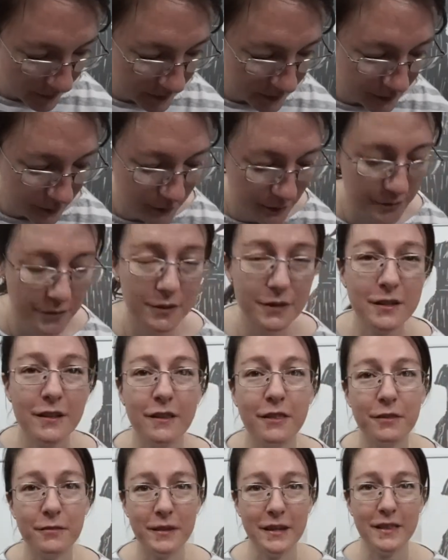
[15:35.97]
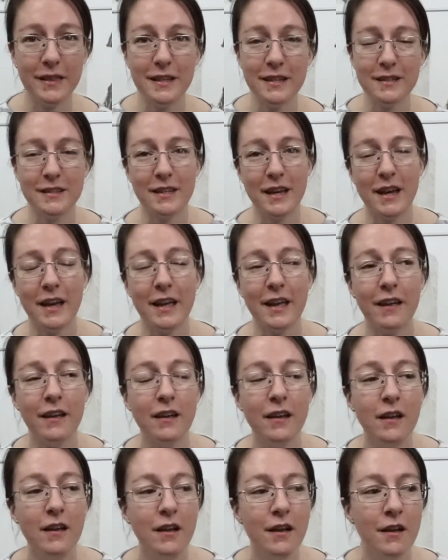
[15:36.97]
So those are the three things that I
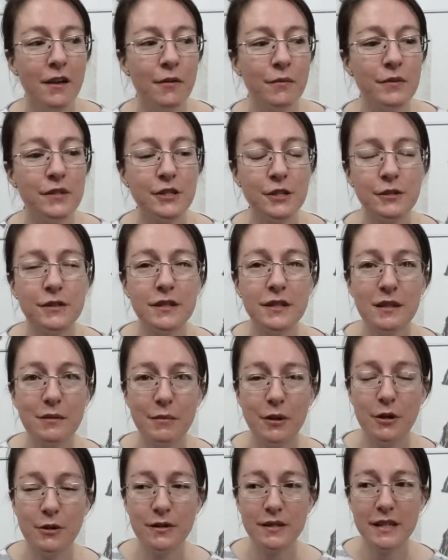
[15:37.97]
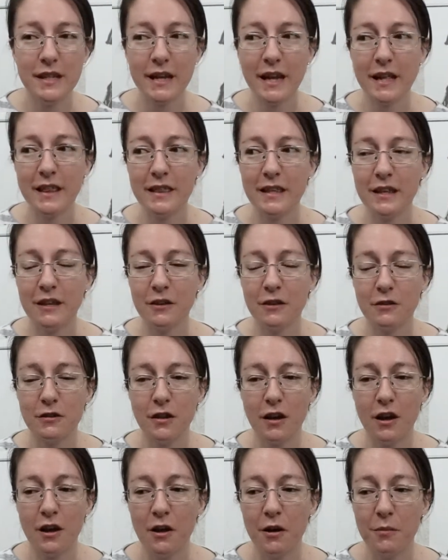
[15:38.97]
was using the most, and I think
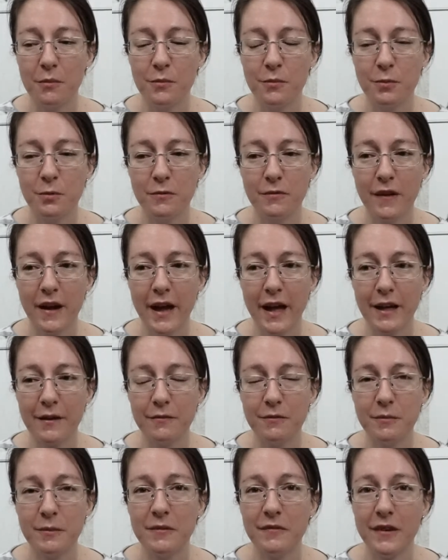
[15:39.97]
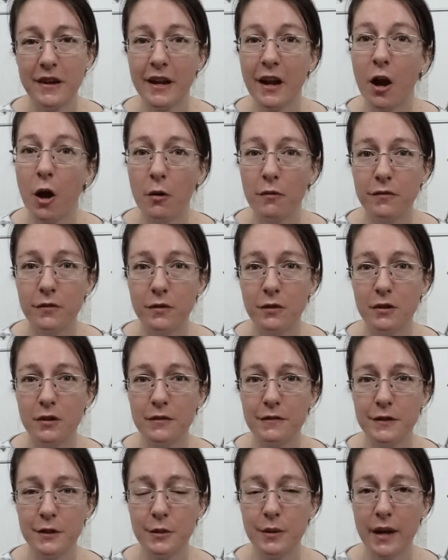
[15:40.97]
would be very helpful
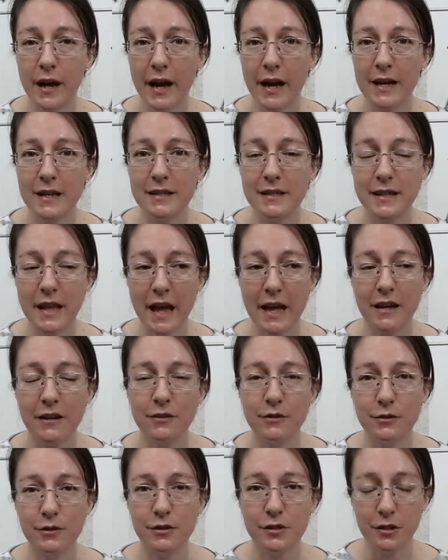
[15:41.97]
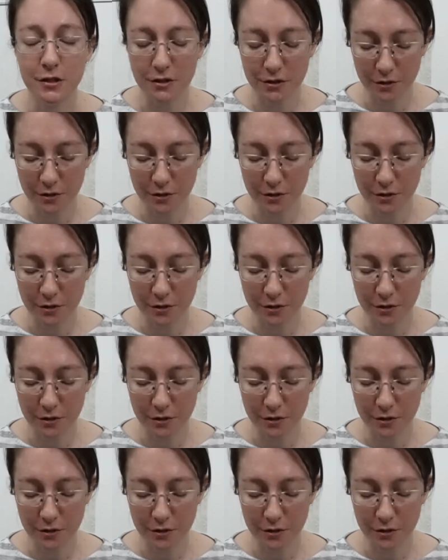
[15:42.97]
if you guys added those to your